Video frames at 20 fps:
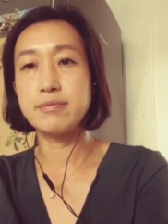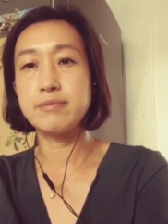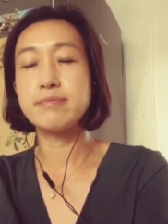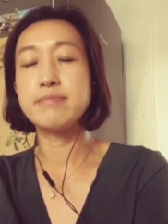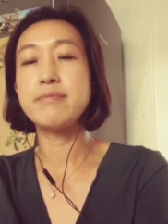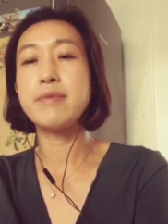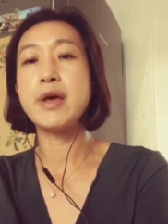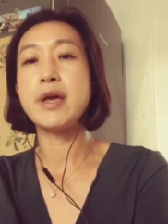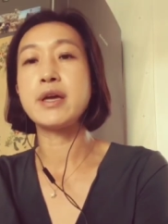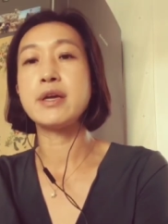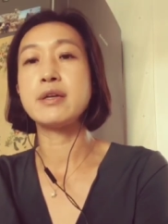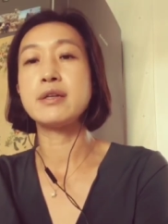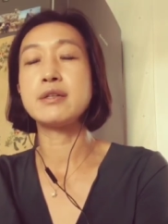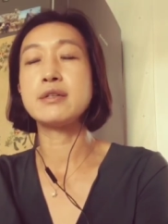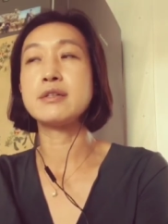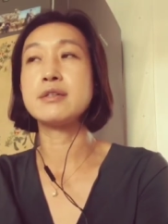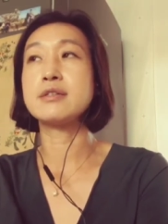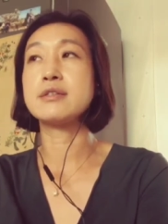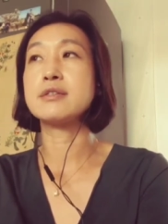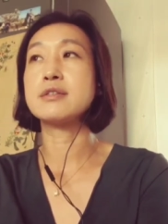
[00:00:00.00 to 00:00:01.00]
made
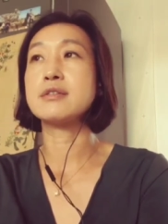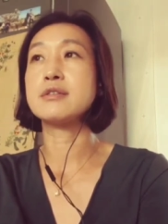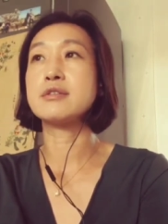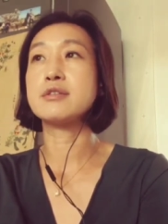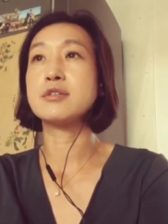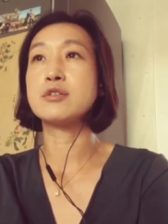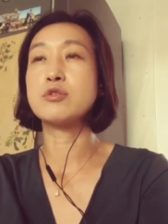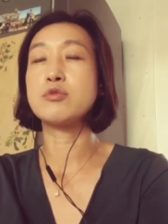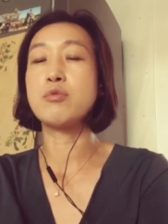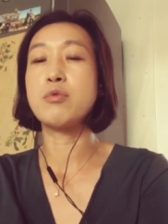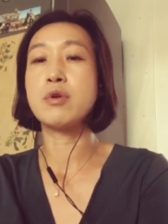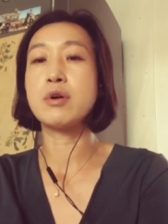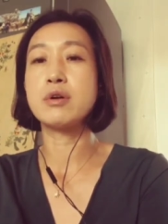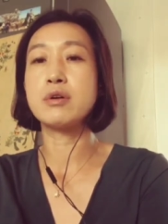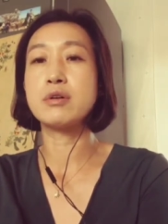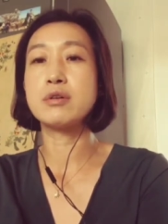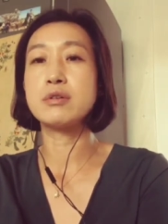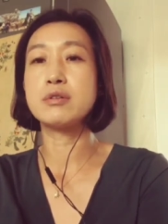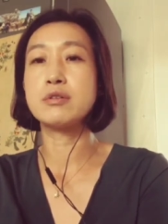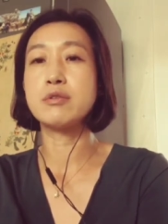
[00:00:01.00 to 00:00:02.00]

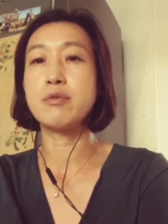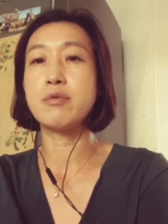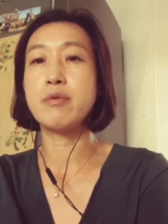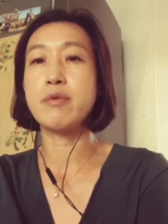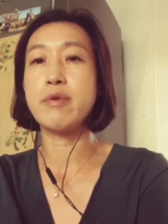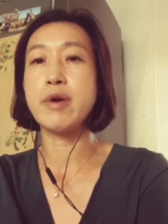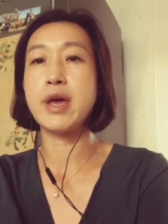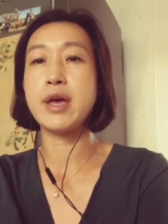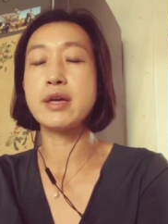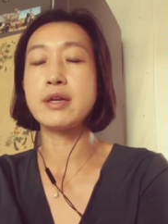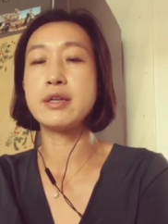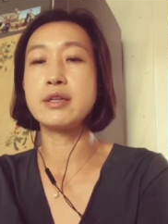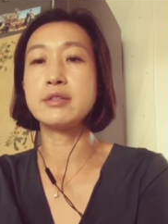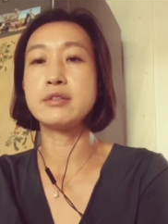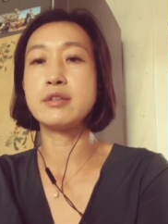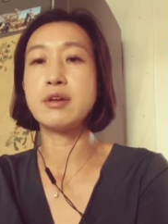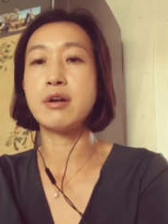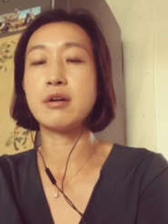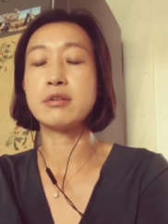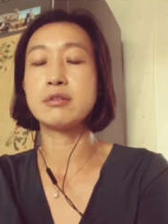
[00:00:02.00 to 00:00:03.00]
soared away in
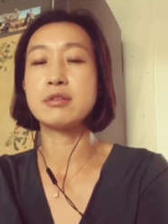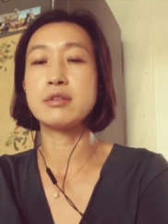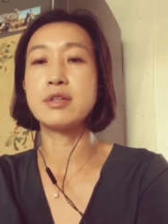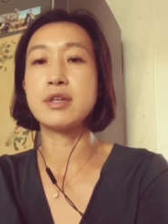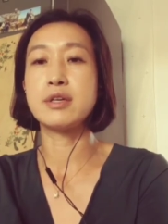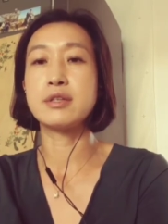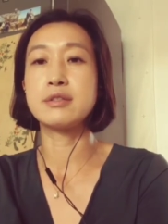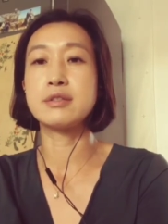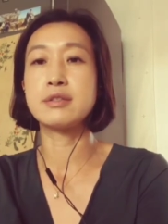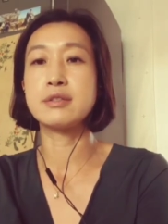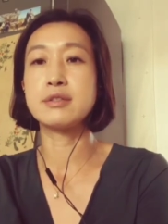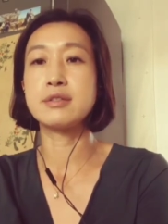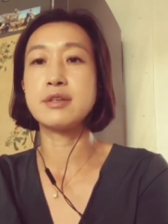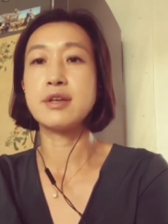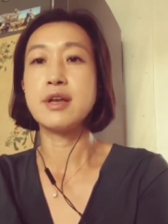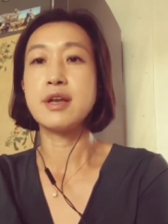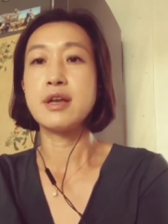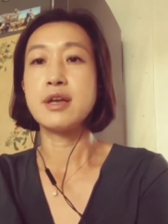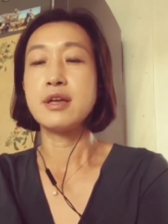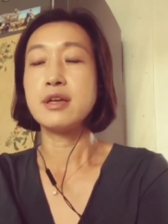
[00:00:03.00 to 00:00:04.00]
darkness.
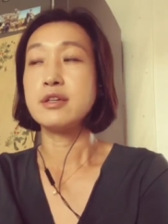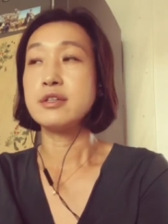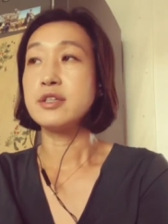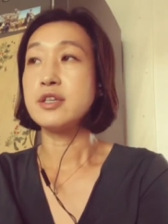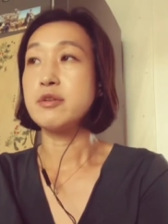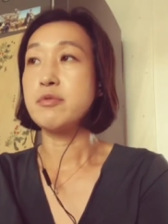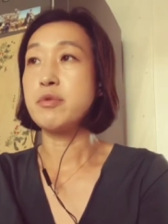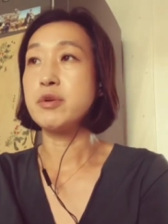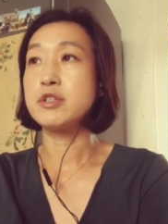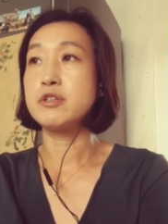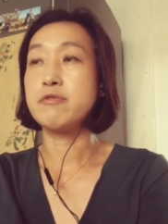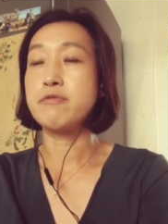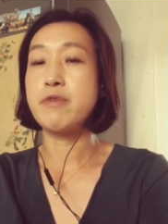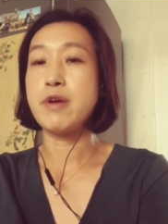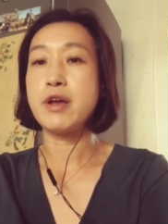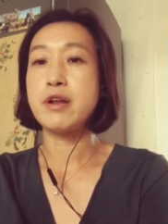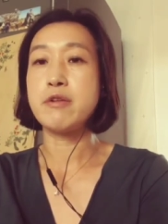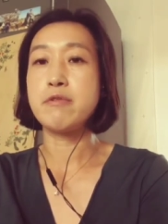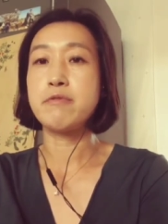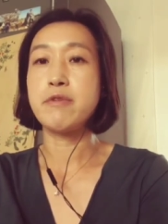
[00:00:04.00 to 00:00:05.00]
He was
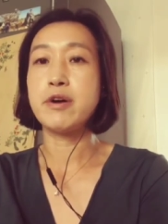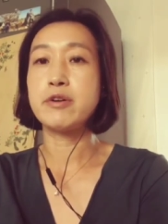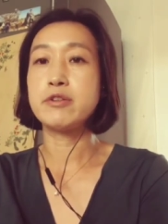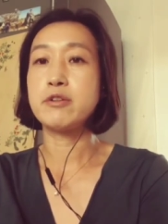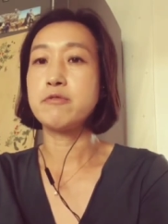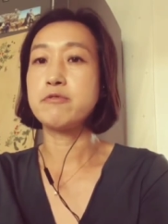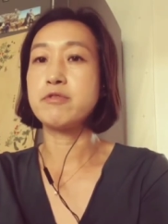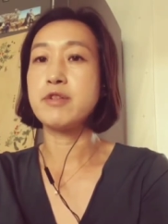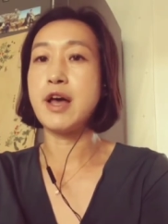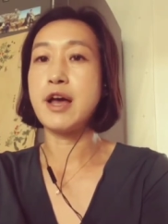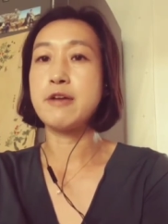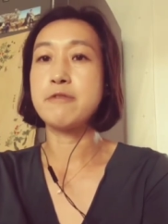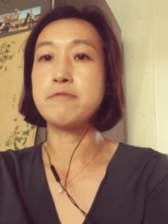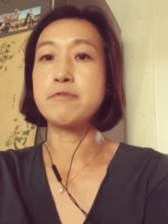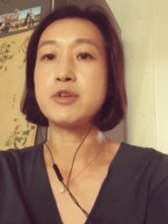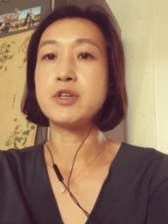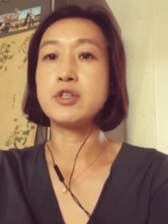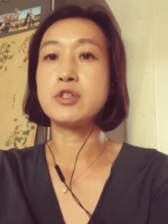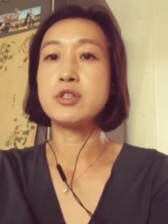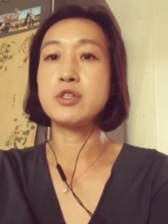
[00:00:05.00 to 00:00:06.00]
very fond of flying
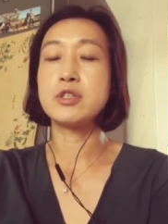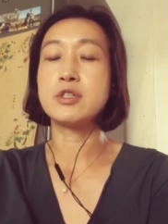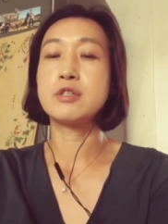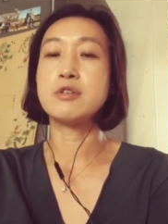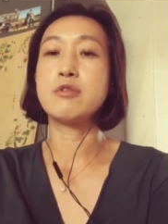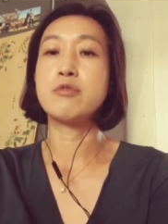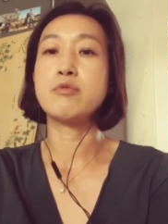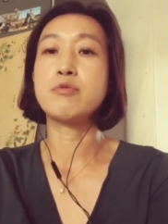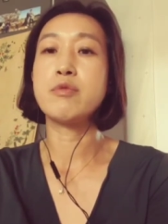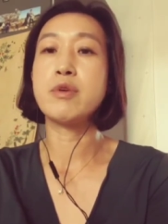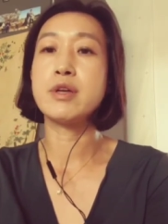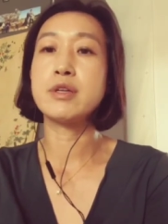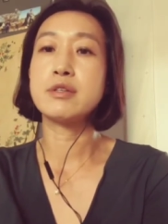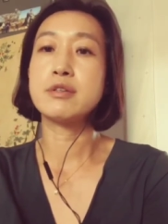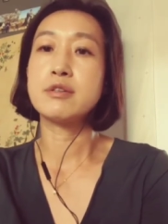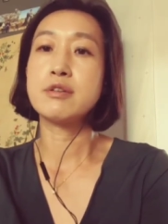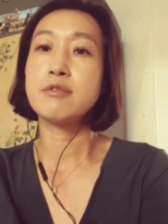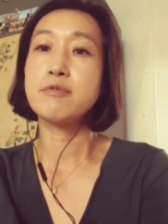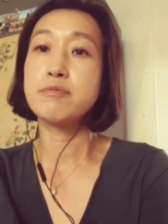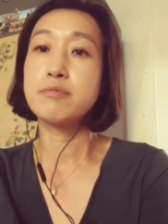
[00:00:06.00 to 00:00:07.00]
fish,
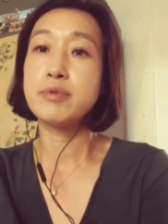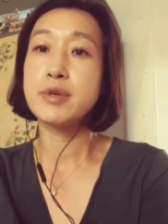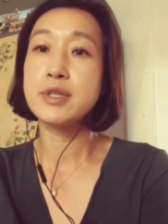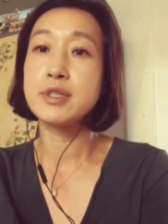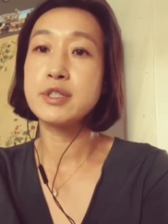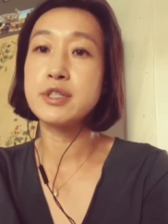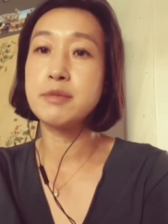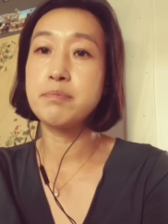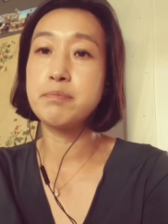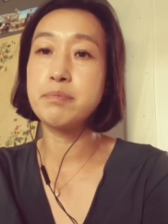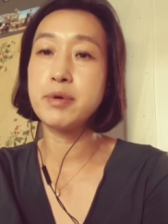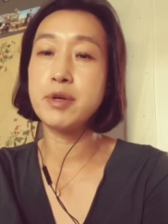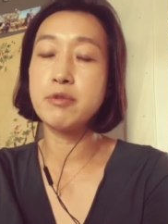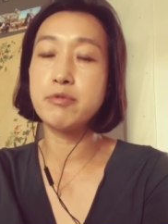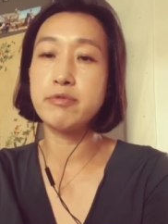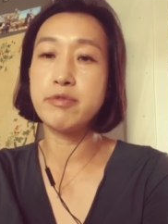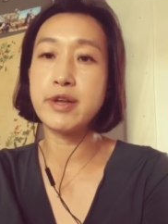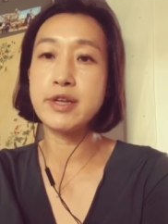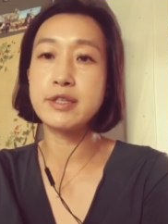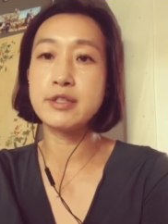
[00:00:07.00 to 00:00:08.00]
with principal
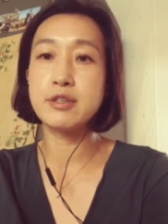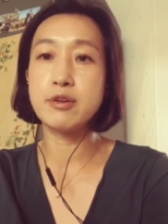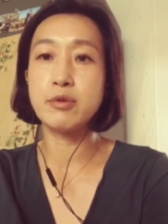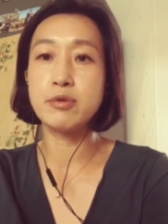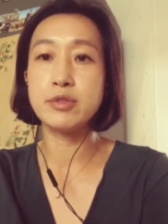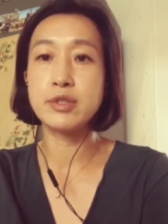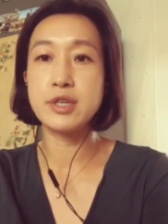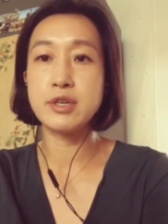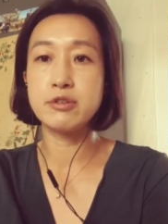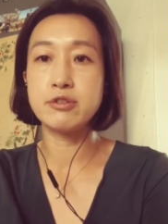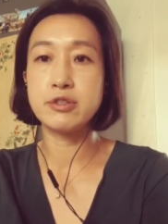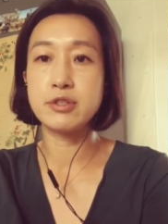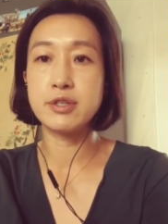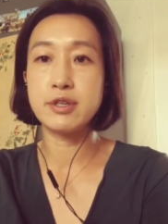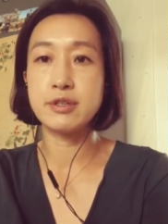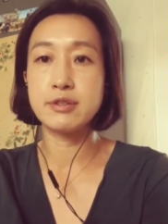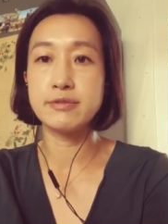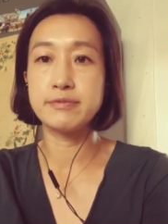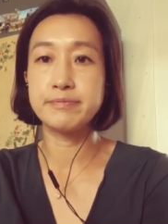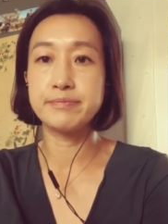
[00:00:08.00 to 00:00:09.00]
friends on the
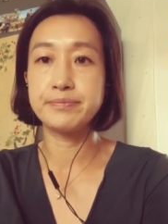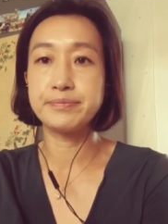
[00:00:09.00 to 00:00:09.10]
ocean.